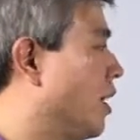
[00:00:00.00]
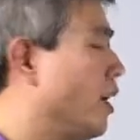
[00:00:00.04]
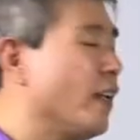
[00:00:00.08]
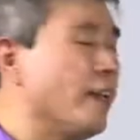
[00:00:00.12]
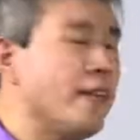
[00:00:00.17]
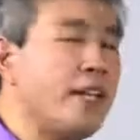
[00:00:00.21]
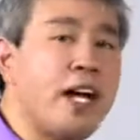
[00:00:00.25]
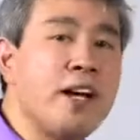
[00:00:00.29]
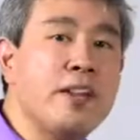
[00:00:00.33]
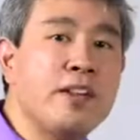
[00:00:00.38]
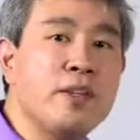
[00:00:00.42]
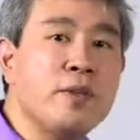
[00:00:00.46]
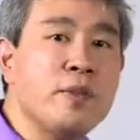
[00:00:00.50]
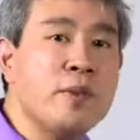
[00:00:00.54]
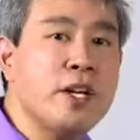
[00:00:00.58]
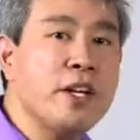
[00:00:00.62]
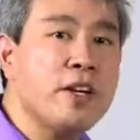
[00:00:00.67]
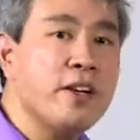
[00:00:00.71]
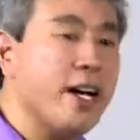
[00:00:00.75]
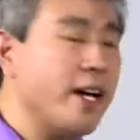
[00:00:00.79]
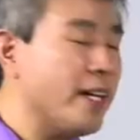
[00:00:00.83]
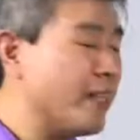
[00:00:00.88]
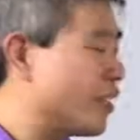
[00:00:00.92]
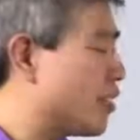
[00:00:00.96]
Now that we
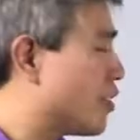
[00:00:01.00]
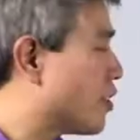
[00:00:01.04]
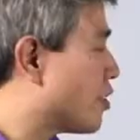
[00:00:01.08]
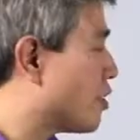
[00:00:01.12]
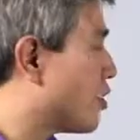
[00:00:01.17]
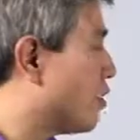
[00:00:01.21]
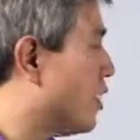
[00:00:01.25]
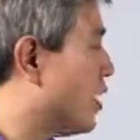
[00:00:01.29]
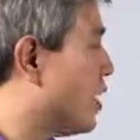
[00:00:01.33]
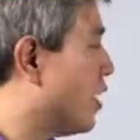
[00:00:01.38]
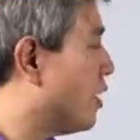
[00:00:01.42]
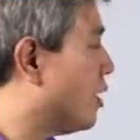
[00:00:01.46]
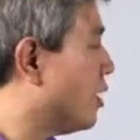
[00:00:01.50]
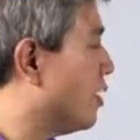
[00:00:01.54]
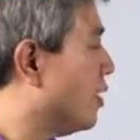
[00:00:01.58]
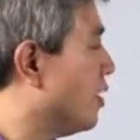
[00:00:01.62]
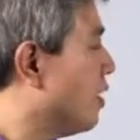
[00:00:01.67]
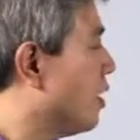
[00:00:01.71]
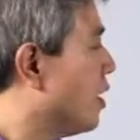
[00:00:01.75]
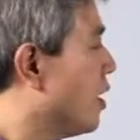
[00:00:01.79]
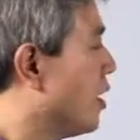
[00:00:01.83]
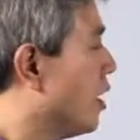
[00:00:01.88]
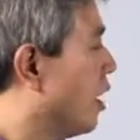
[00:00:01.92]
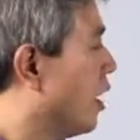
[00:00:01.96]
are at this screen,
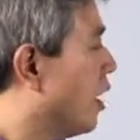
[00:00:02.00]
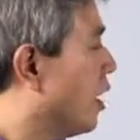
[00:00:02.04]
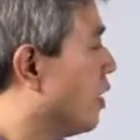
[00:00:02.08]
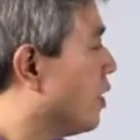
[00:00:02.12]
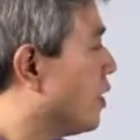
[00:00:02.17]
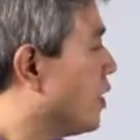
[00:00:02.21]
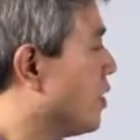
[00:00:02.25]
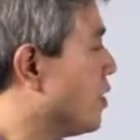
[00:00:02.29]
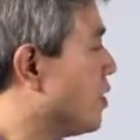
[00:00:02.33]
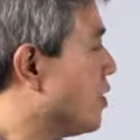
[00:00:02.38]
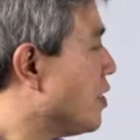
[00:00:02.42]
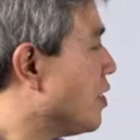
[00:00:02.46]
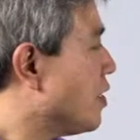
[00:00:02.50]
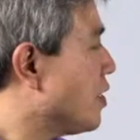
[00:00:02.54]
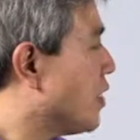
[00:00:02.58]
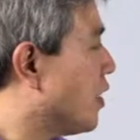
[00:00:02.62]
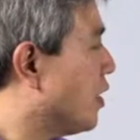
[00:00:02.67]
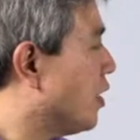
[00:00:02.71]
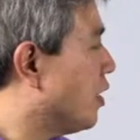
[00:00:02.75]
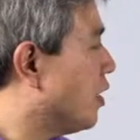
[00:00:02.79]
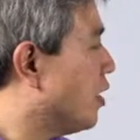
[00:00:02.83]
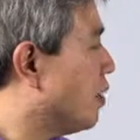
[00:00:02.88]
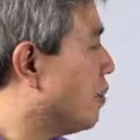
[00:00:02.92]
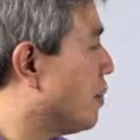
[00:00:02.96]
this is
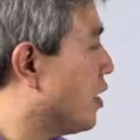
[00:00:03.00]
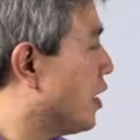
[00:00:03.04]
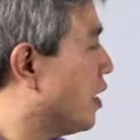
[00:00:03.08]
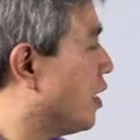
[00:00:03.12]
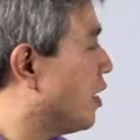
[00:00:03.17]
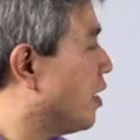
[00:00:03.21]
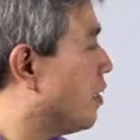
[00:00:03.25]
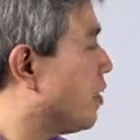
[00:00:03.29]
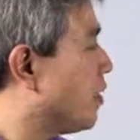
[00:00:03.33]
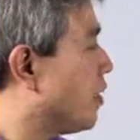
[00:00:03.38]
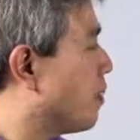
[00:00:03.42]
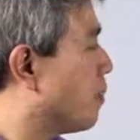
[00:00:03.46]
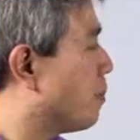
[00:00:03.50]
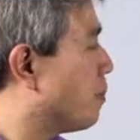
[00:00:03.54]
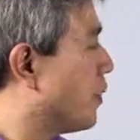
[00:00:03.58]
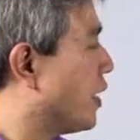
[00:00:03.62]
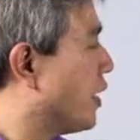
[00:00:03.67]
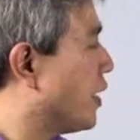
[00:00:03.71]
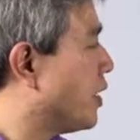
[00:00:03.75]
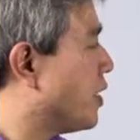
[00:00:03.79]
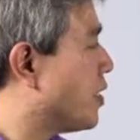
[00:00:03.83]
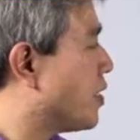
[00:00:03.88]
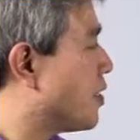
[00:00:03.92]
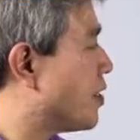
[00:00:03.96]
telling me the
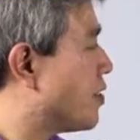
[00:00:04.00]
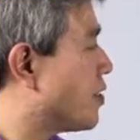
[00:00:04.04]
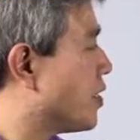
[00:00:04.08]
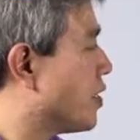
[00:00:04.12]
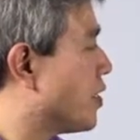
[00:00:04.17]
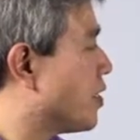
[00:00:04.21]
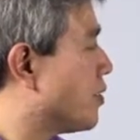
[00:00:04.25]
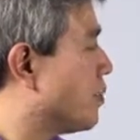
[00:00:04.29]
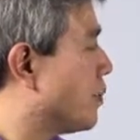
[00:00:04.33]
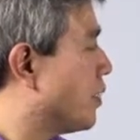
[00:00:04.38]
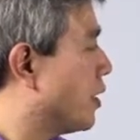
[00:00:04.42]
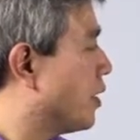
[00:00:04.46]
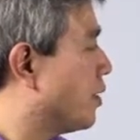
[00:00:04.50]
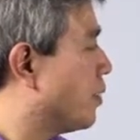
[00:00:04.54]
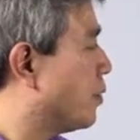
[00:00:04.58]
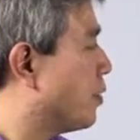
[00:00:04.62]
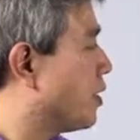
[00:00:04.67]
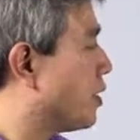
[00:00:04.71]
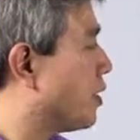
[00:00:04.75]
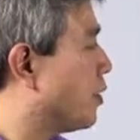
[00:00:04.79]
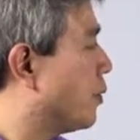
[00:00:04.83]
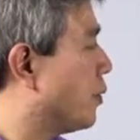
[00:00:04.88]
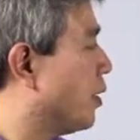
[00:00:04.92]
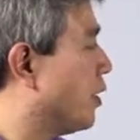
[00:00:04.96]
brightness adjustment or
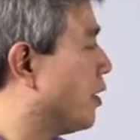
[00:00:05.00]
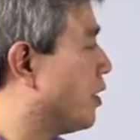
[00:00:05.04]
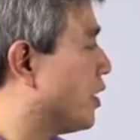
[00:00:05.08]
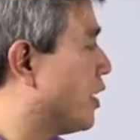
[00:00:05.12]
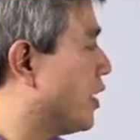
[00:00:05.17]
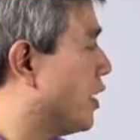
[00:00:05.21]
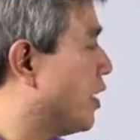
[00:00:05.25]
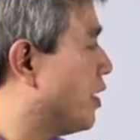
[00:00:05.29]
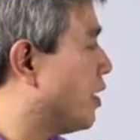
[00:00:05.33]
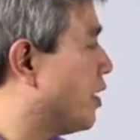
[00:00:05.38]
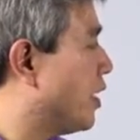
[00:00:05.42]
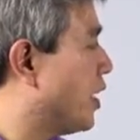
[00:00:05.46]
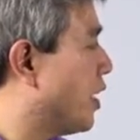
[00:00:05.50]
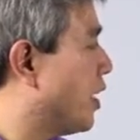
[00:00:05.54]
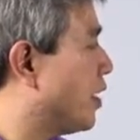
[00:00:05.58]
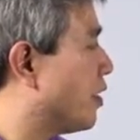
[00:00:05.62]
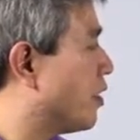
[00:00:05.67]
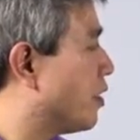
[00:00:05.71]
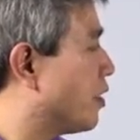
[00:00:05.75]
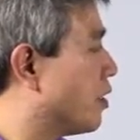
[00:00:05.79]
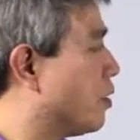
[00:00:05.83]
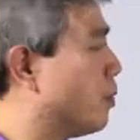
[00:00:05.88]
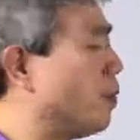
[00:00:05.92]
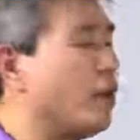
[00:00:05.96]
the quality indicator.
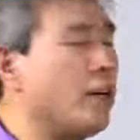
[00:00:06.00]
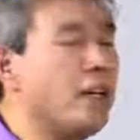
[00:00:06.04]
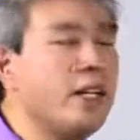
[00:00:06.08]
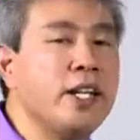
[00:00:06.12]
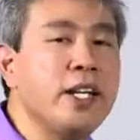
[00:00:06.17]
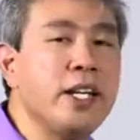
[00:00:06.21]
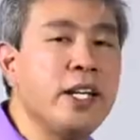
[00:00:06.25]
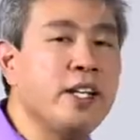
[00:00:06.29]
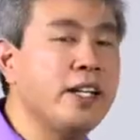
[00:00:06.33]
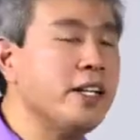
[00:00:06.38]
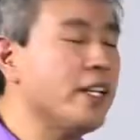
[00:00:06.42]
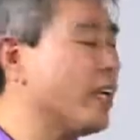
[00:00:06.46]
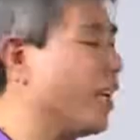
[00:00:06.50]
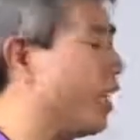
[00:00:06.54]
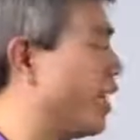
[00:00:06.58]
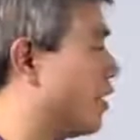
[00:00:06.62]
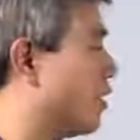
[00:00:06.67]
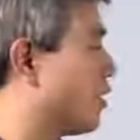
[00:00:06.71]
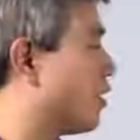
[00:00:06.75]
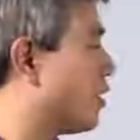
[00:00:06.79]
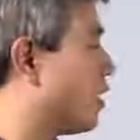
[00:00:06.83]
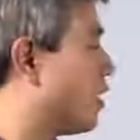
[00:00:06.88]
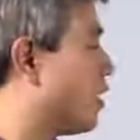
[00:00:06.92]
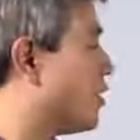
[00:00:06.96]
The quality
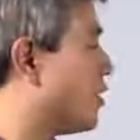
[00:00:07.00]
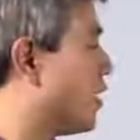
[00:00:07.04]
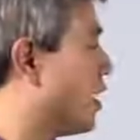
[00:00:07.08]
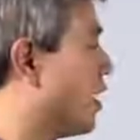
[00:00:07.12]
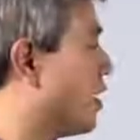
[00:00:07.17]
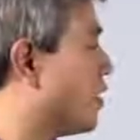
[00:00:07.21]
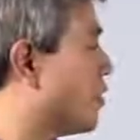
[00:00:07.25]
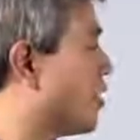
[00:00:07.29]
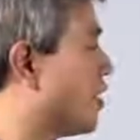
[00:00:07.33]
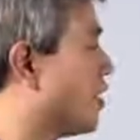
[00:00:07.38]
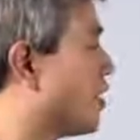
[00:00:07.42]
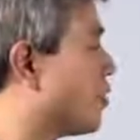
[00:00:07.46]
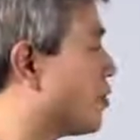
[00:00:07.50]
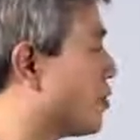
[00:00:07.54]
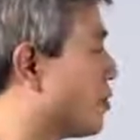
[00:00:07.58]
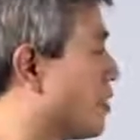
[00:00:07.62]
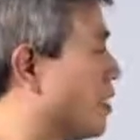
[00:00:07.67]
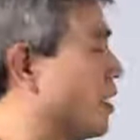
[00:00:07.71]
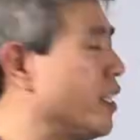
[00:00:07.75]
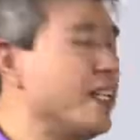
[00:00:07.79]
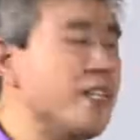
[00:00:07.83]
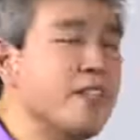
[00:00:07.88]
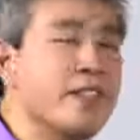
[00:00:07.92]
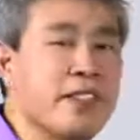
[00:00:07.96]
indicator in this case is
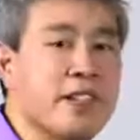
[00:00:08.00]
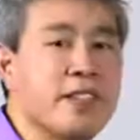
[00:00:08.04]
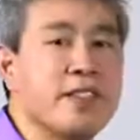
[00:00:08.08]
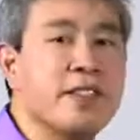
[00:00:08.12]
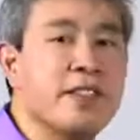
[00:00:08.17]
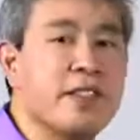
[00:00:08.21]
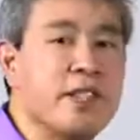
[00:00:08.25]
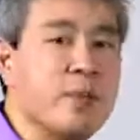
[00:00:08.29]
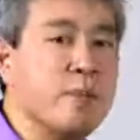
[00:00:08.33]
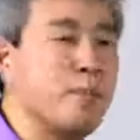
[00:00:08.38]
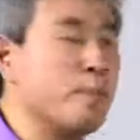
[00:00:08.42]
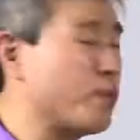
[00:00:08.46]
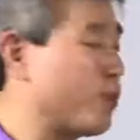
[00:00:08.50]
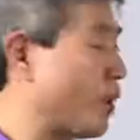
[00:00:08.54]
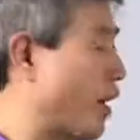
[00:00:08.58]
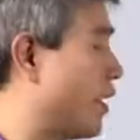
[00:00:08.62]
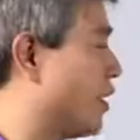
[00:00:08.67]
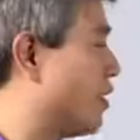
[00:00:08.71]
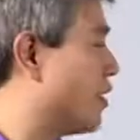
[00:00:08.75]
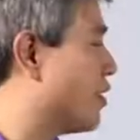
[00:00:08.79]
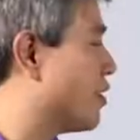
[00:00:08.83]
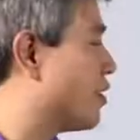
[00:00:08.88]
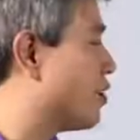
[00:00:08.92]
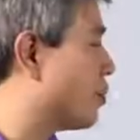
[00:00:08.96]
really just the
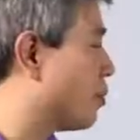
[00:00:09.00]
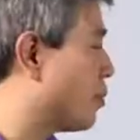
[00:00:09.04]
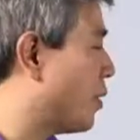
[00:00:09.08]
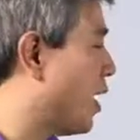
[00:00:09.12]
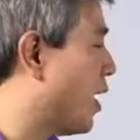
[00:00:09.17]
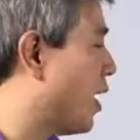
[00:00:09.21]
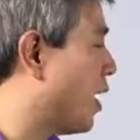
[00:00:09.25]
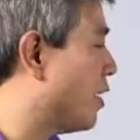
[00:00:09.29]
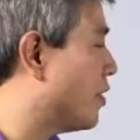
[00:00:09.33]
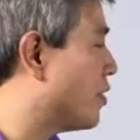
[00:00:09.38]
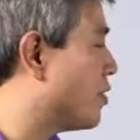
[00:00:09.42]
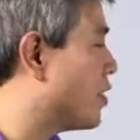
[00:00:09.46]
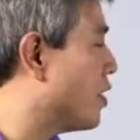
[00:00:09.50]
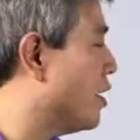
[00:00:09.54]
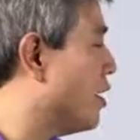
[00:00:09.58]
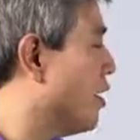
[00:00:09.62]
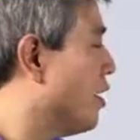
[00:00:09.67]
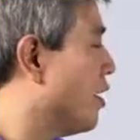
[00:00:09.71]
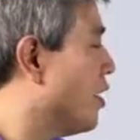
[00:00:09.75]
brightness range.